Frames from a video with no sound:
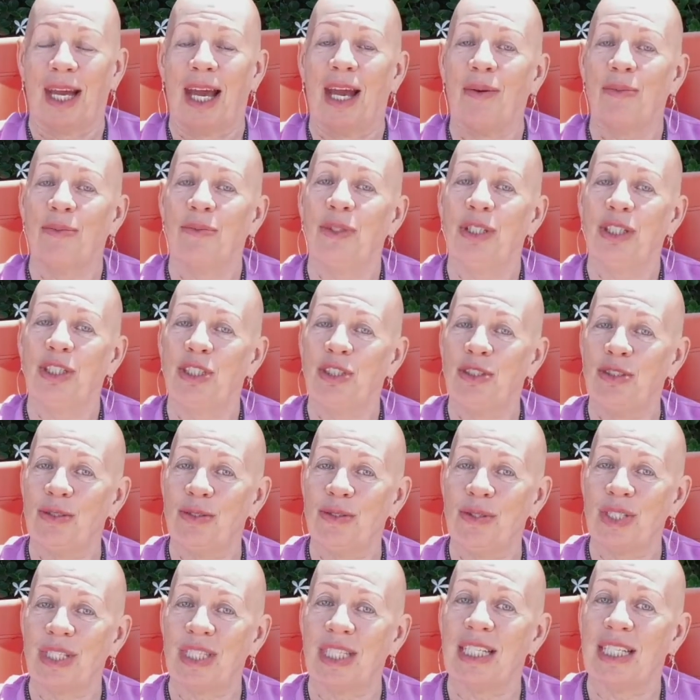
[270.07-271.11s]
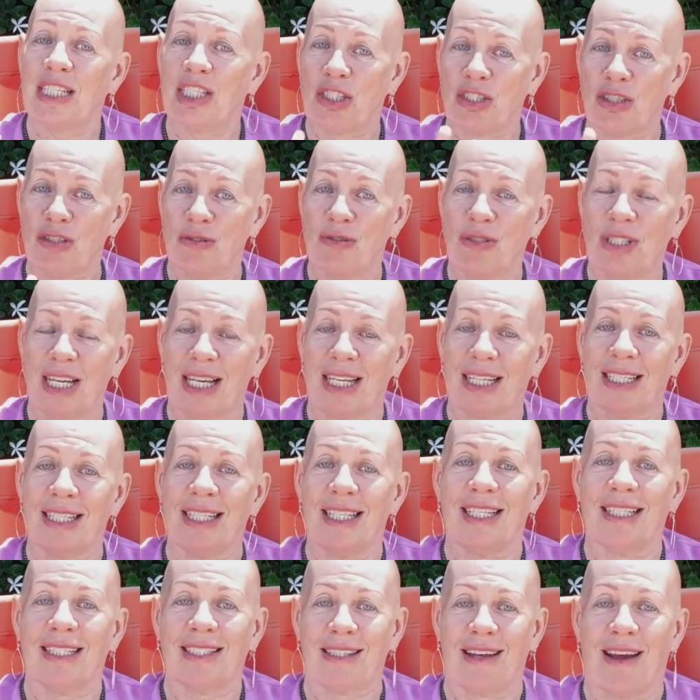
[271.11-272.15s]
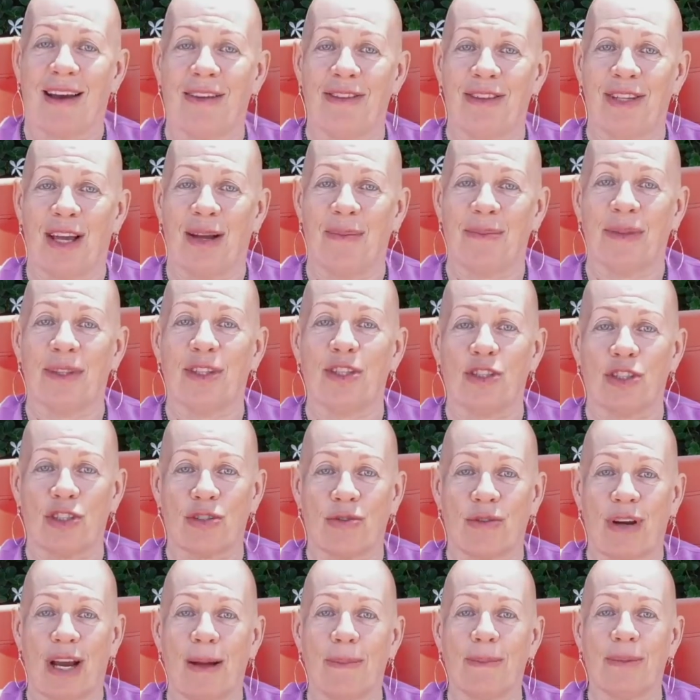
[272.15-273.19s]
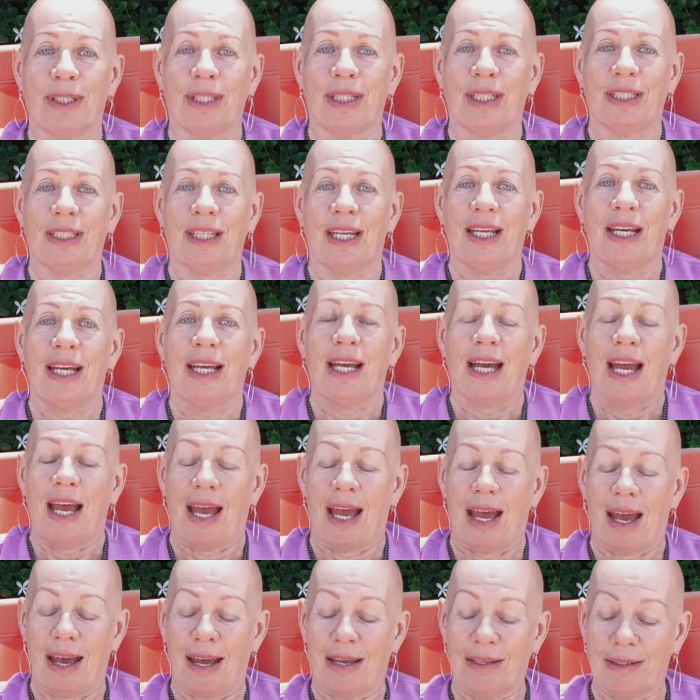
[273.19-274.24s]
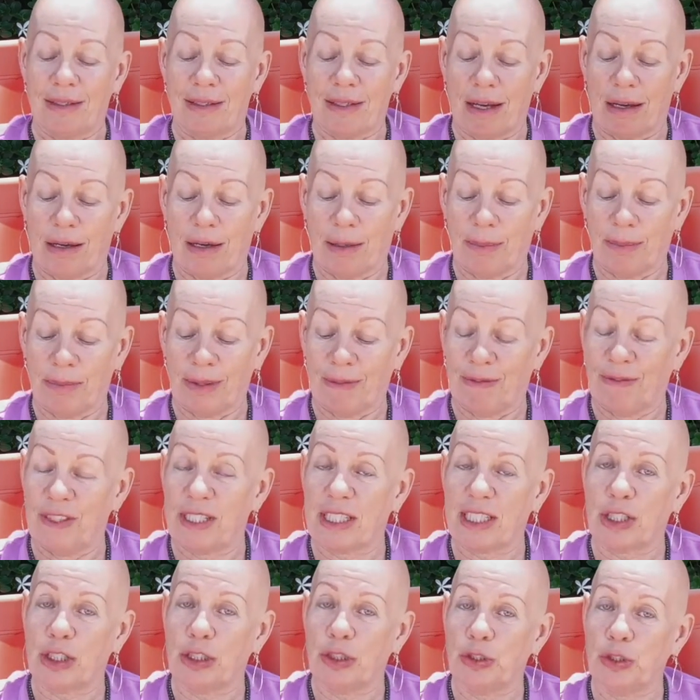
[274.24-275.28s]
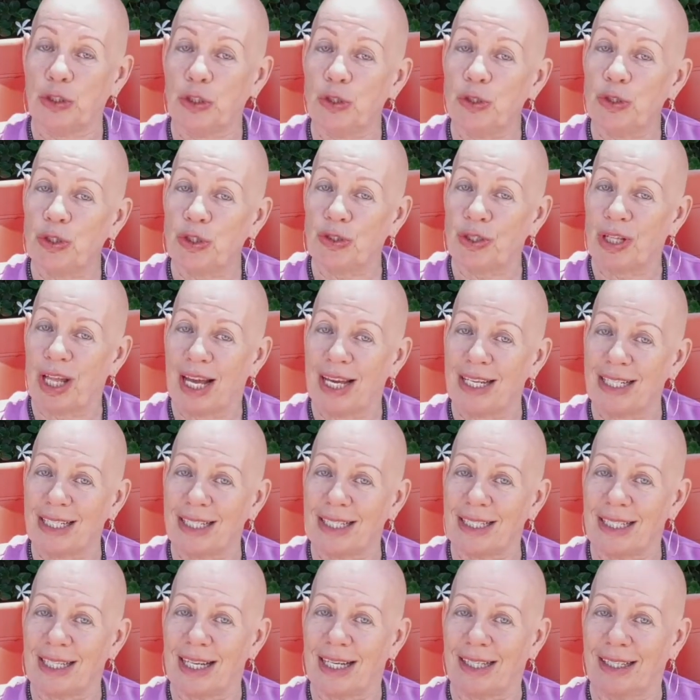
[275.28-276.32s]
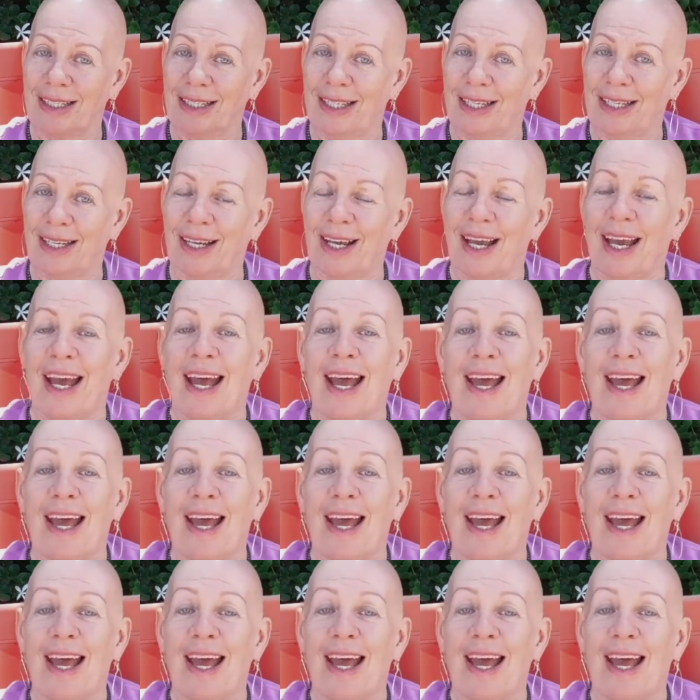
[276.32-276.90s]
And we use these two techniques on them, the scrambling and the physical neutralizing technique.